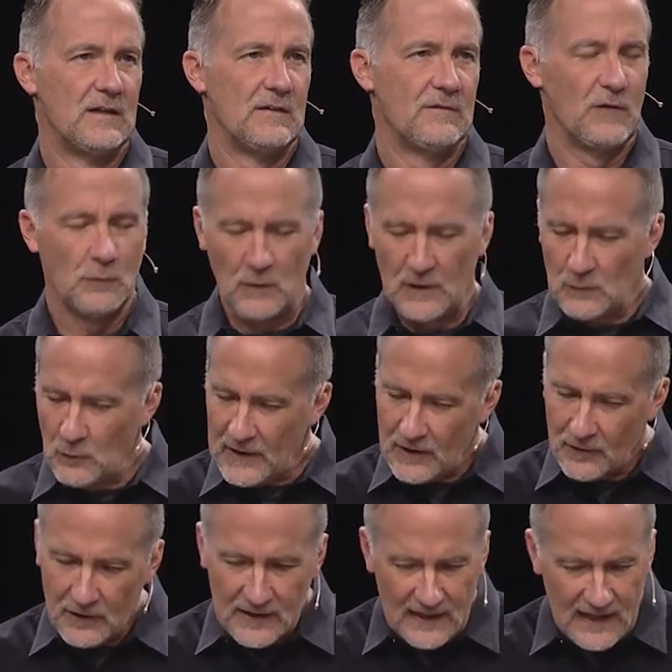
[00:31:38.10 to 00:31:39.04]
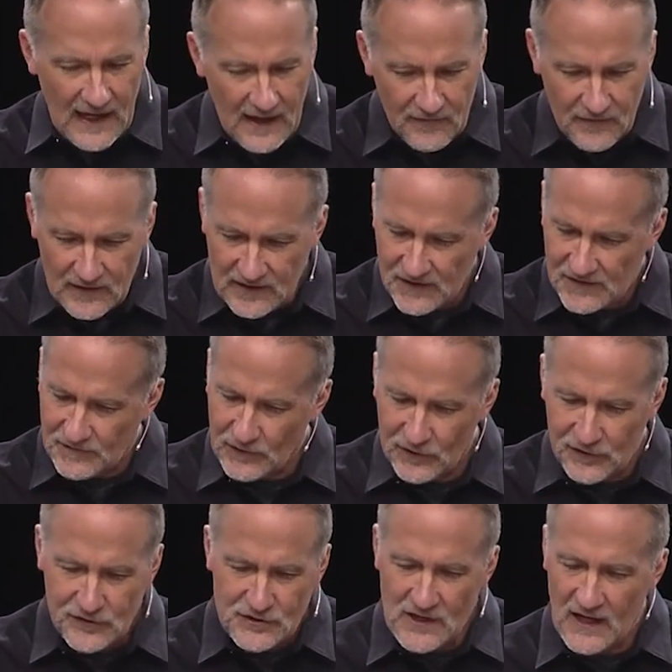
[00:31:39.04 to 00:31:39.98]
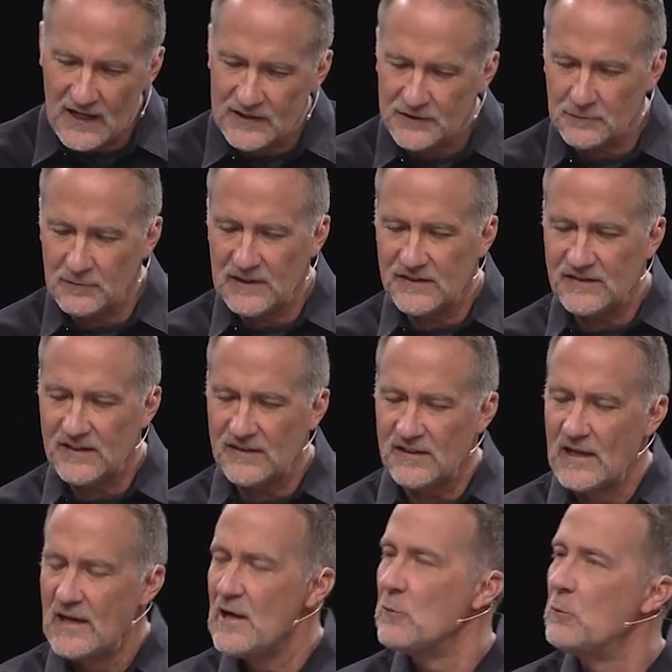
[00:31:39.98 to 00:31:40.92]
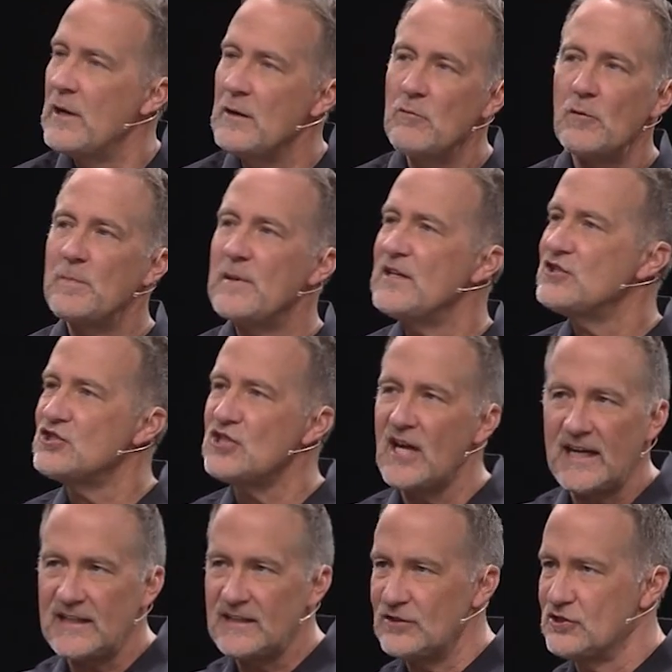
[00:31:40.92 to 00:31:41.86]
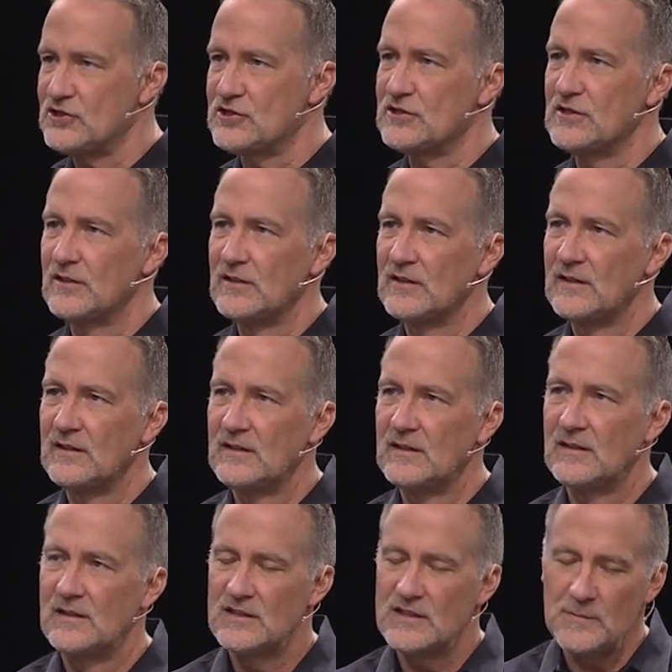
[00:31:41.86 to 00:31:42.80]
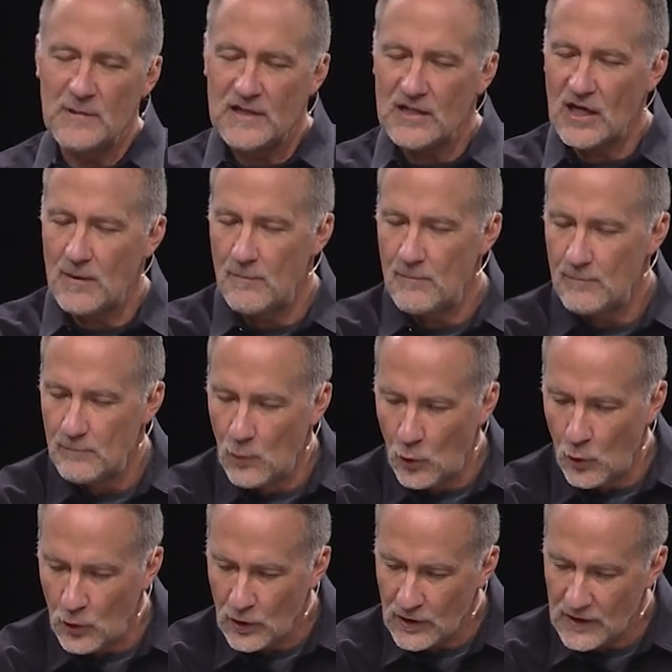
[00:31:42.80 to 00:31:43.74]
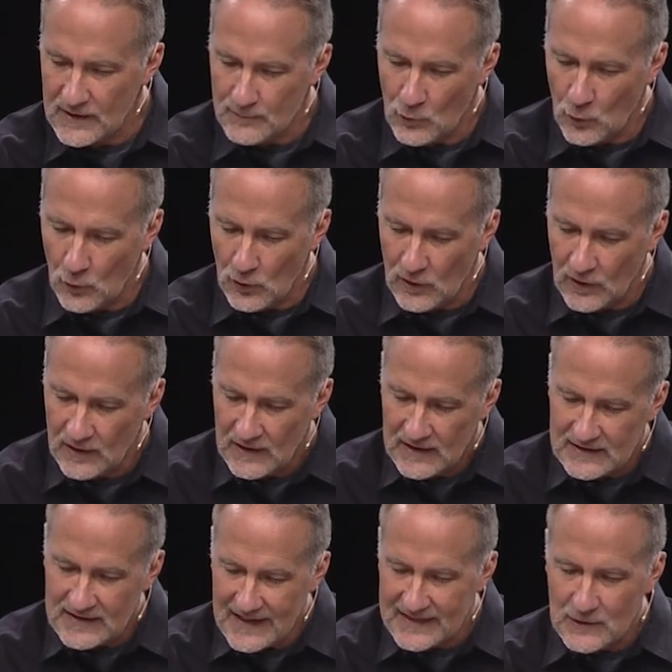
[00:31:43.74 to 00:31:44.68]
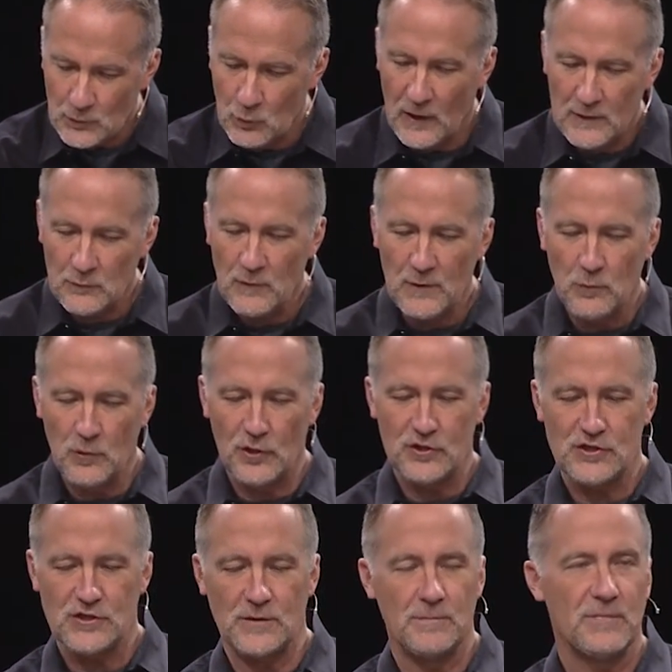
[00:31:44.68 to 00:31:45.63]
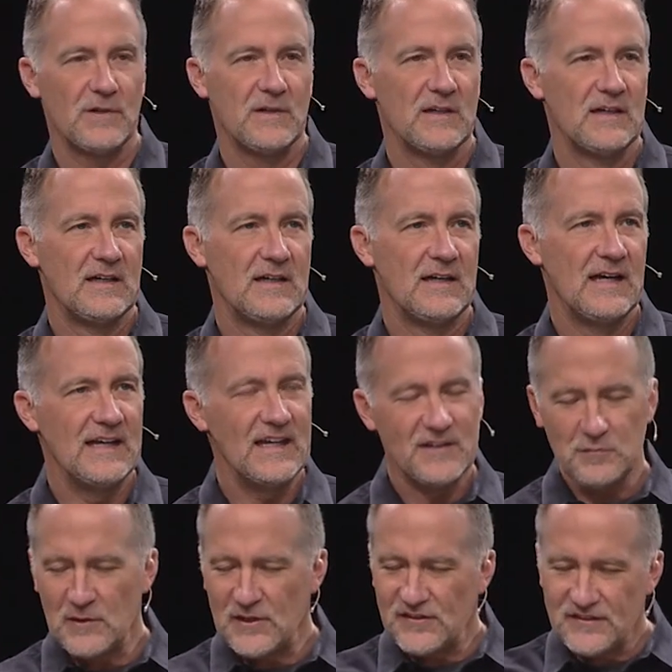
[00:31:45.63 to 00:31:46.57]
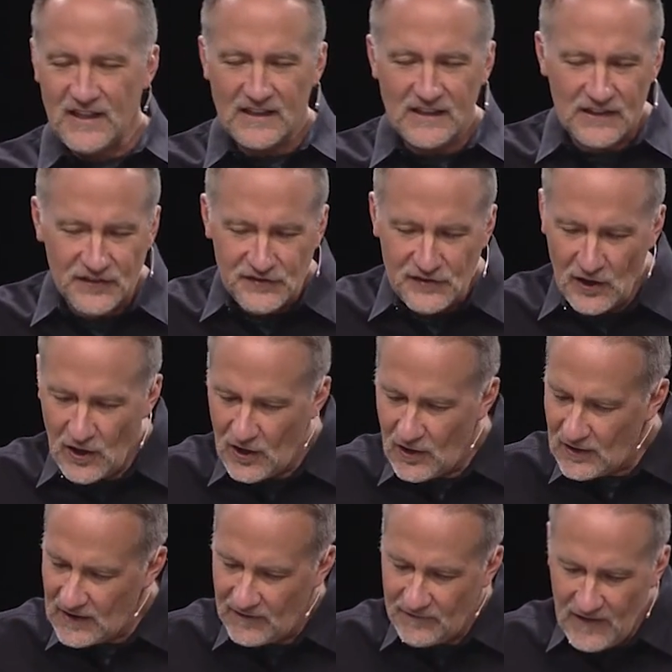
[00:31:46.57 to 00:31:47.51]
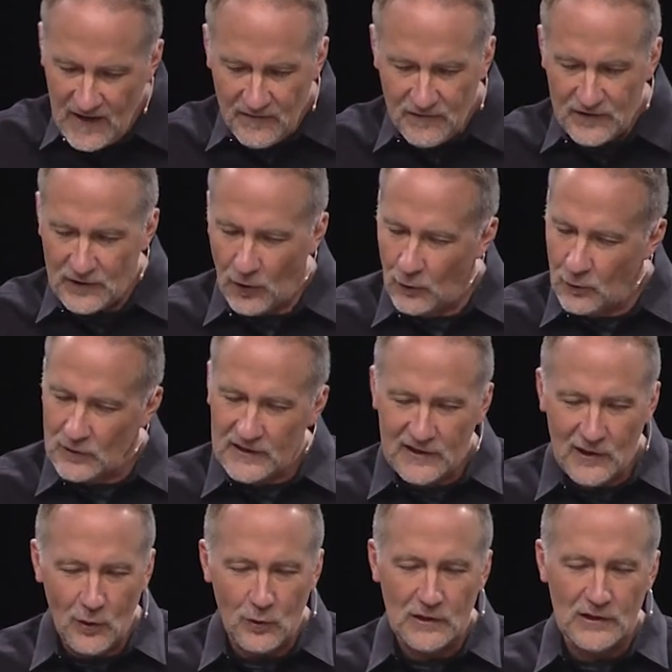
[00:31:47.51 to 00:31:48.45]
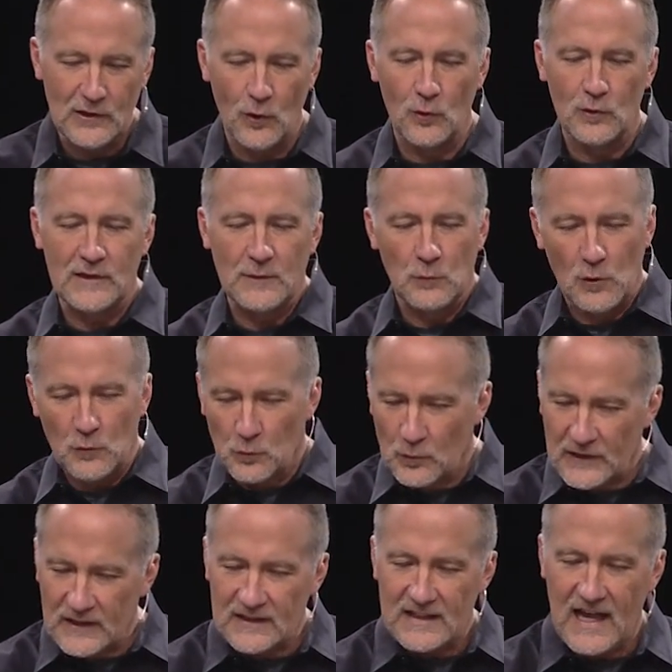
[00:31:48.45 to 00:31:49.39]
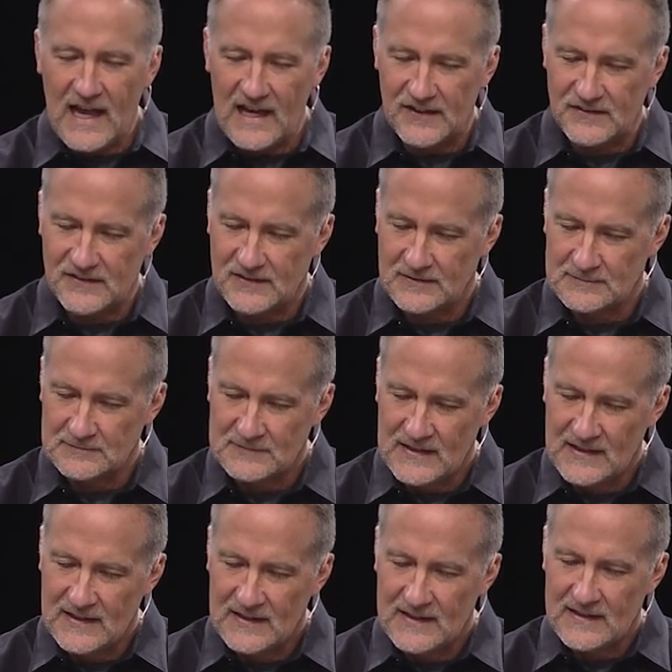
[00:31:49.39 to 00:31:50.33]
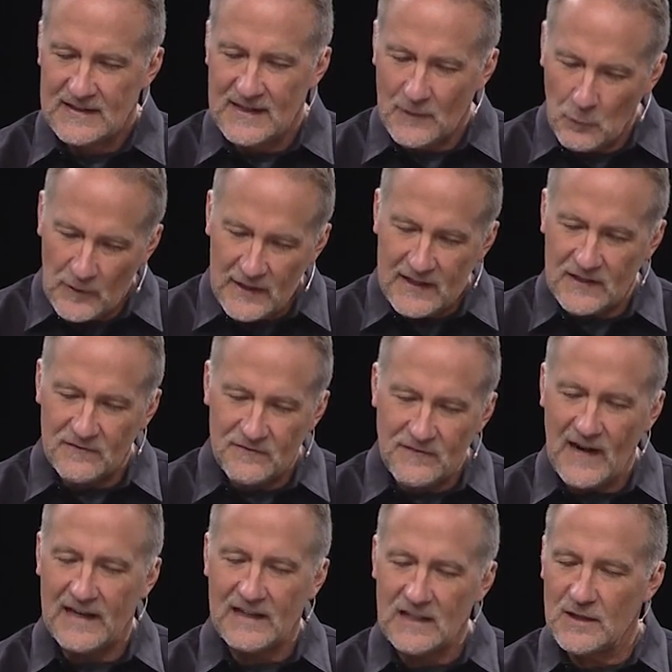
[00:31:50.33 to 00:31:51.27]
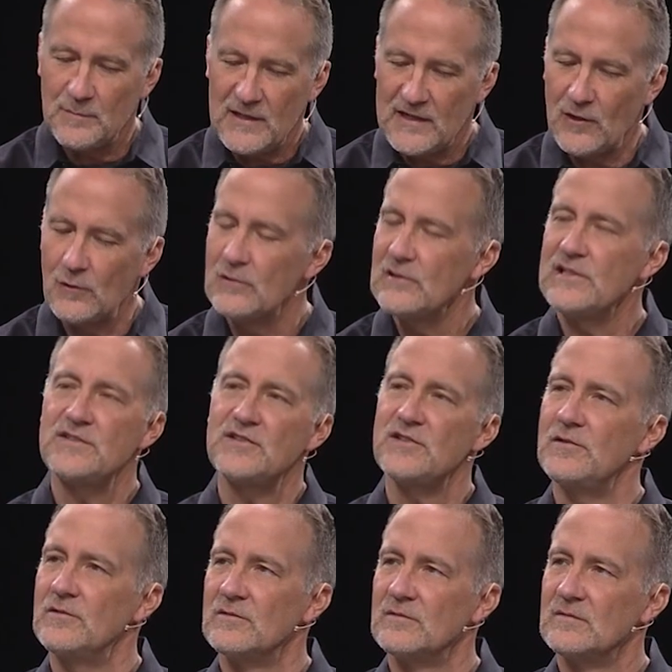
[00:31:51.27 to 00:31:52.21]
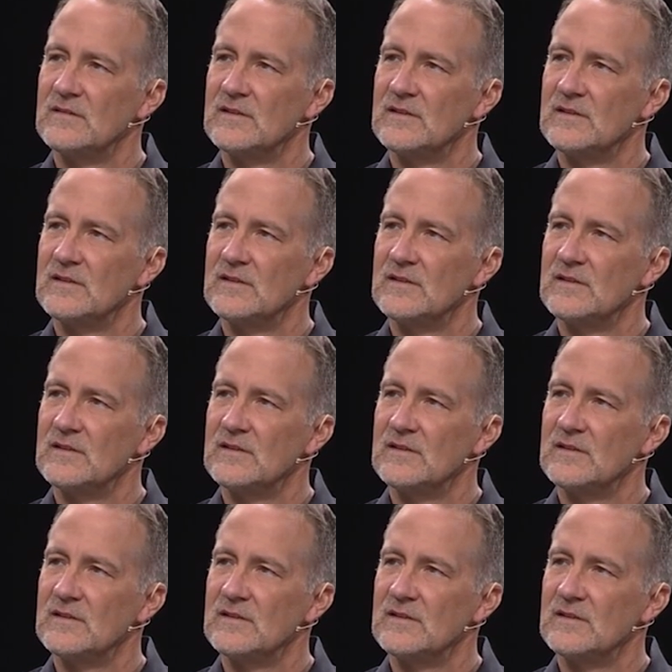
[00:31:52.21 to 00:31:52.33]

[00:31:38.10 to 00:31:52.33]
For when we are in heaven, as 1 John 3 says, we will be changed to become more and more like the one we worship. And as we sing the song of heaven, Holy, Holy, Holy, we'll realize that we can finally be holy too.